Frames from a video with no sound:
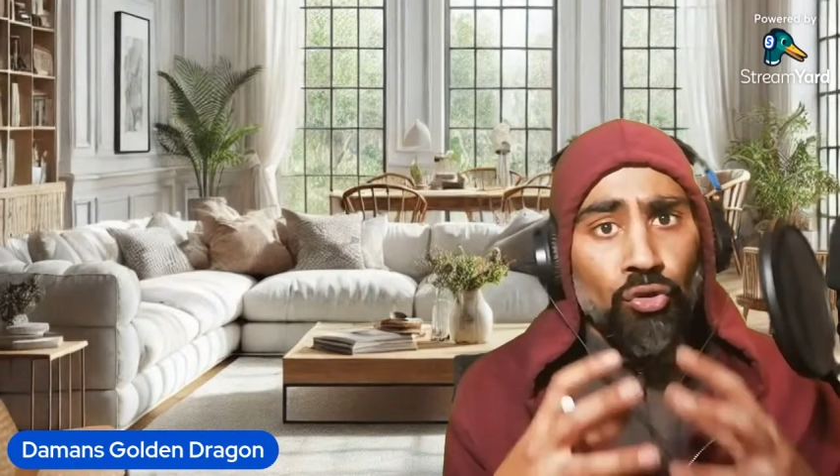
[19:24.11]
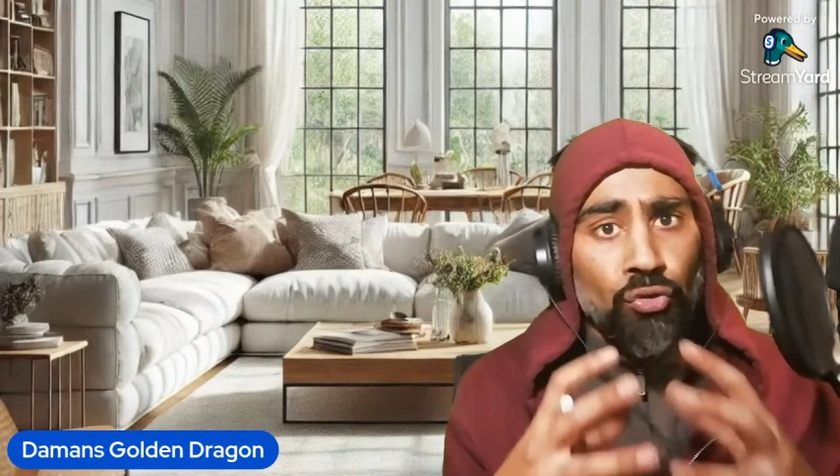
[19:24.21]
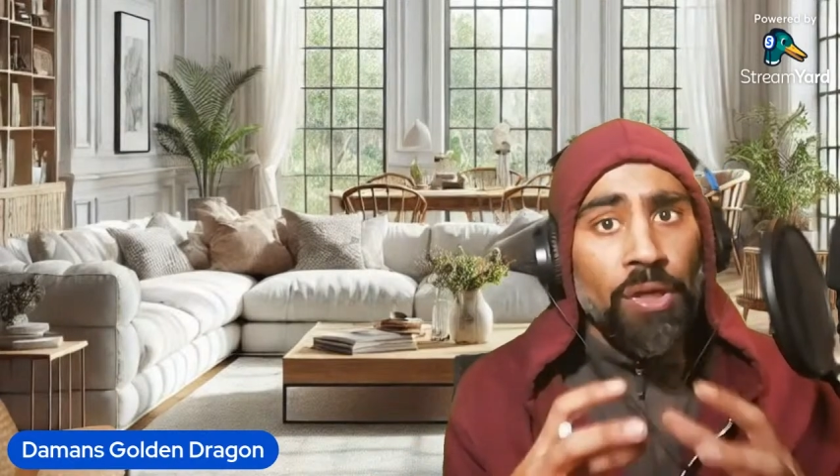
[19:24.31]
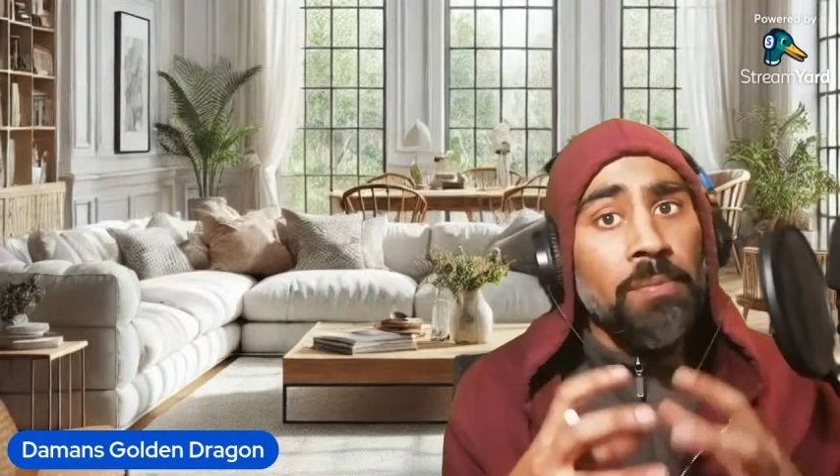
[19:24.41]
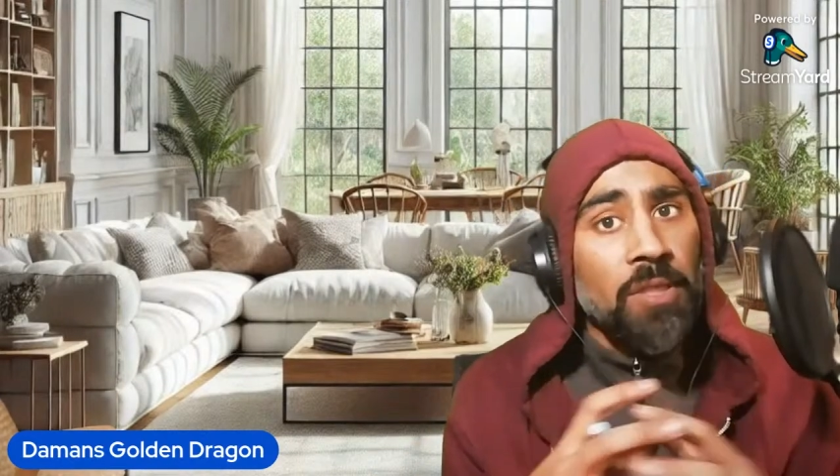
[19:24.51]

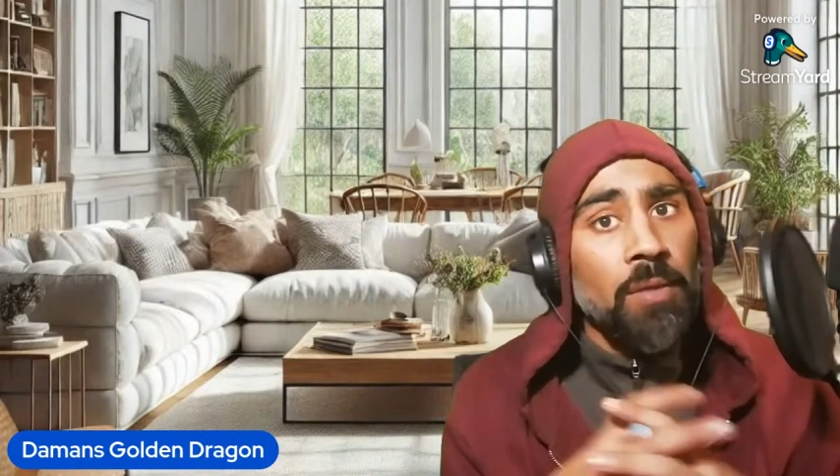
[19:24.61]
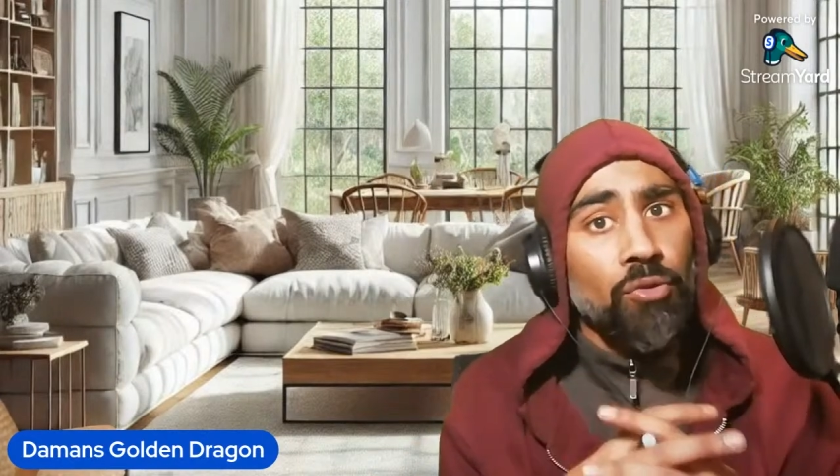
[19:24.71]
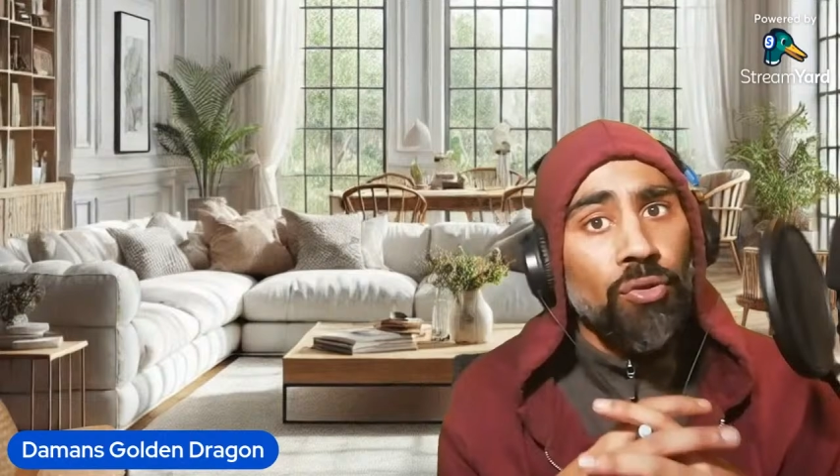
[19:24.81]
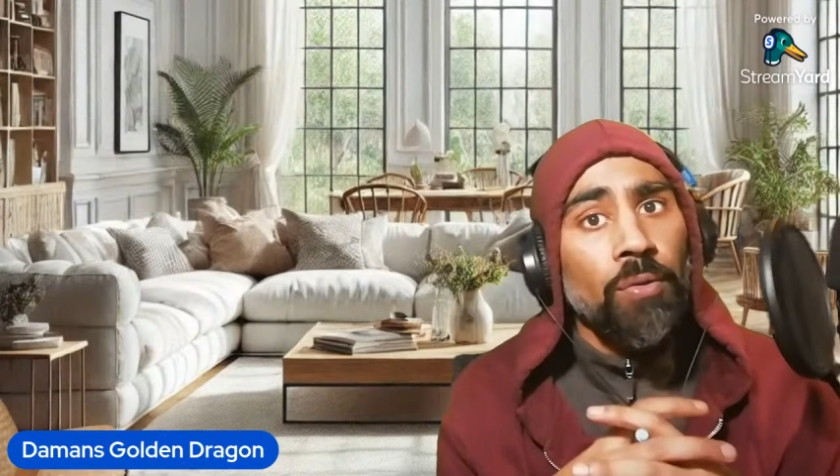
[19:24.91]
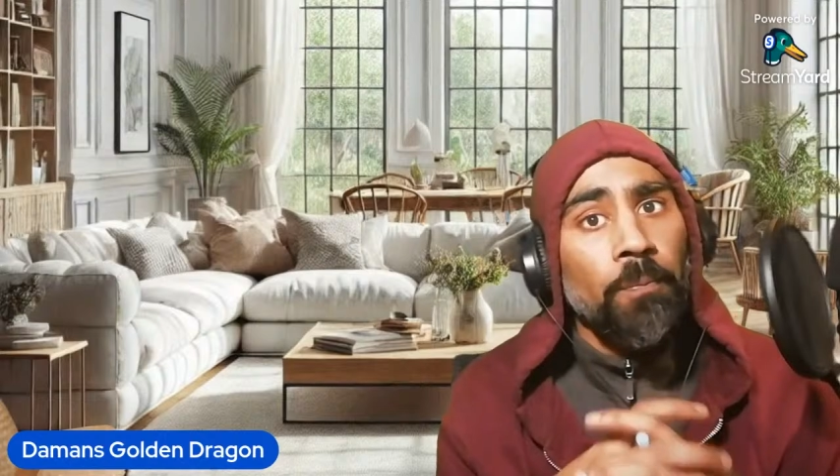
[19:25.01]
dreams come
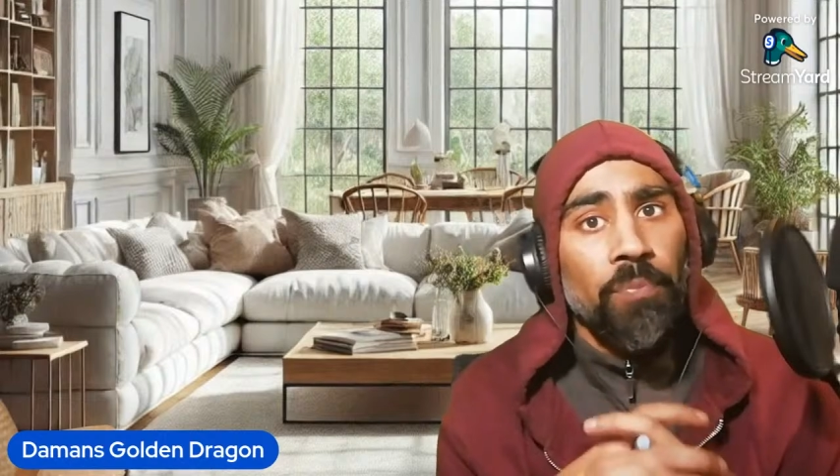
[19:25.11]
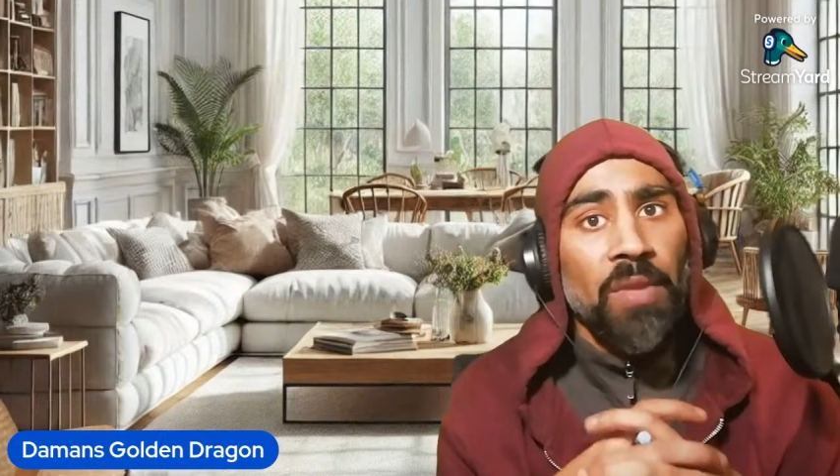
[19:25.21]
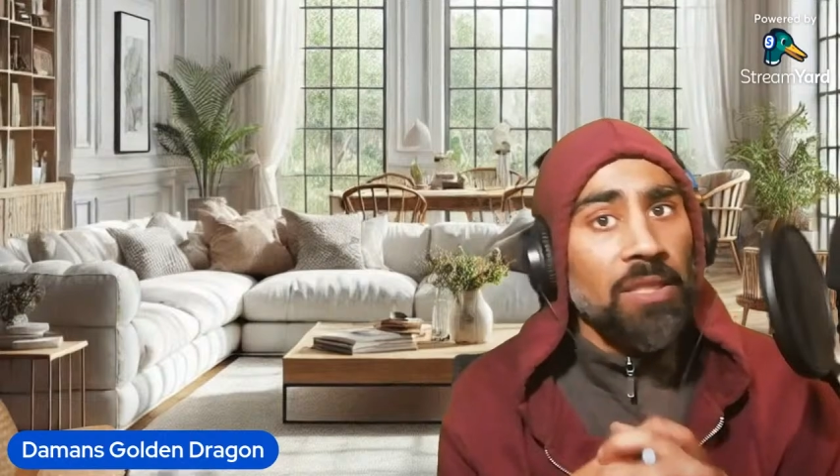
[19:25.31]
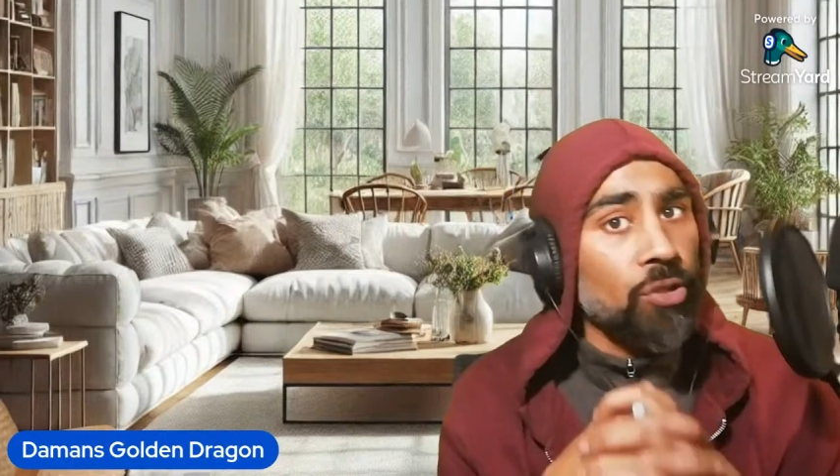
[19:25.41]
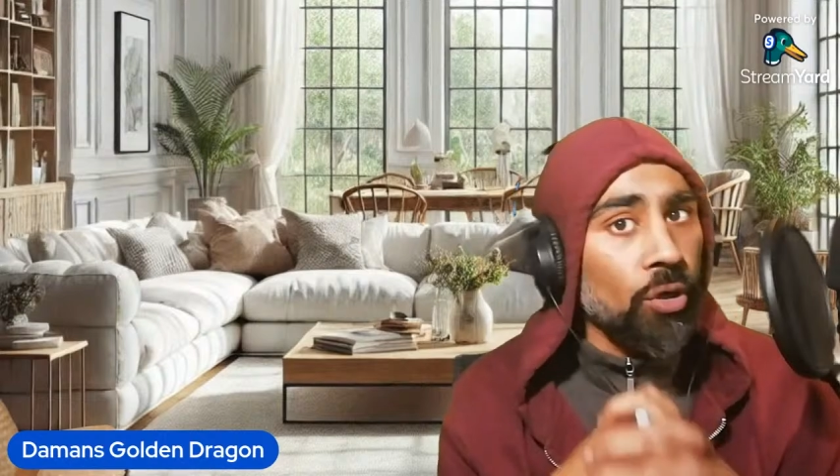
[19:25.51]
true,
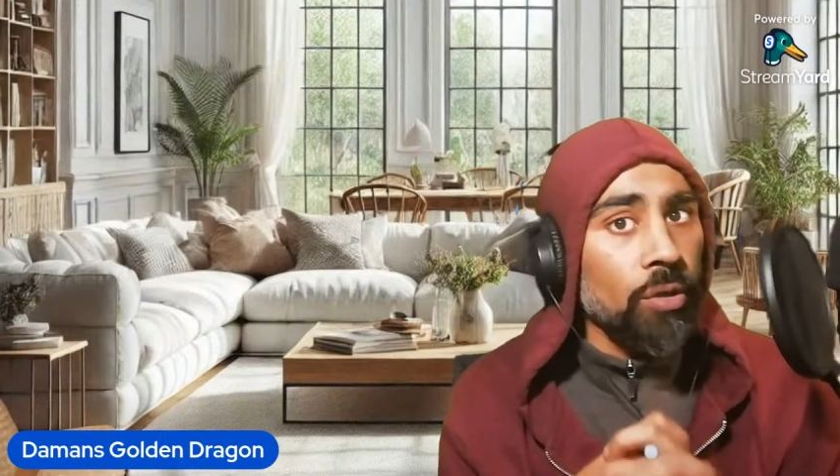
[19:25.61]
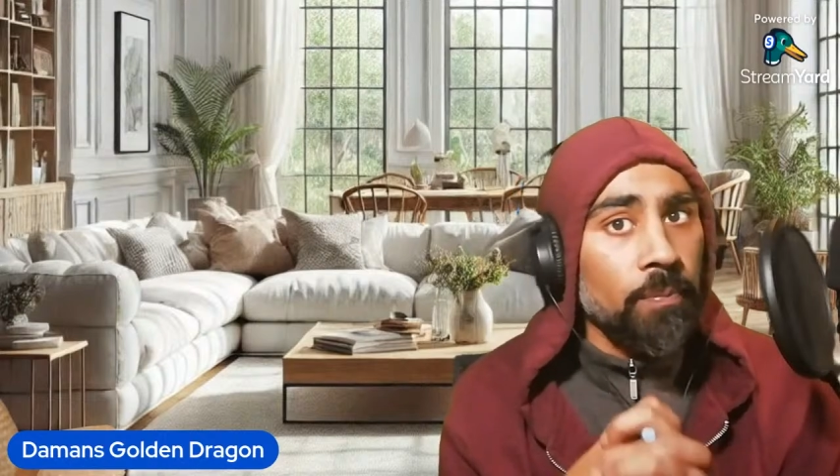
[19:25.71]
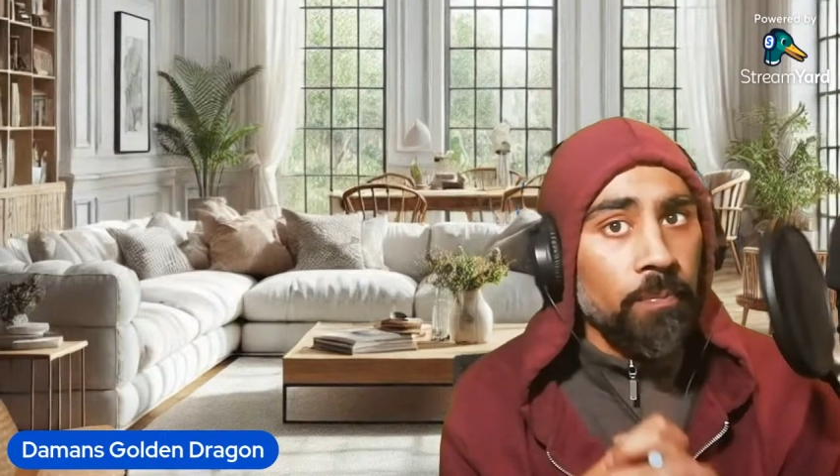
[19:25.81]
that's God.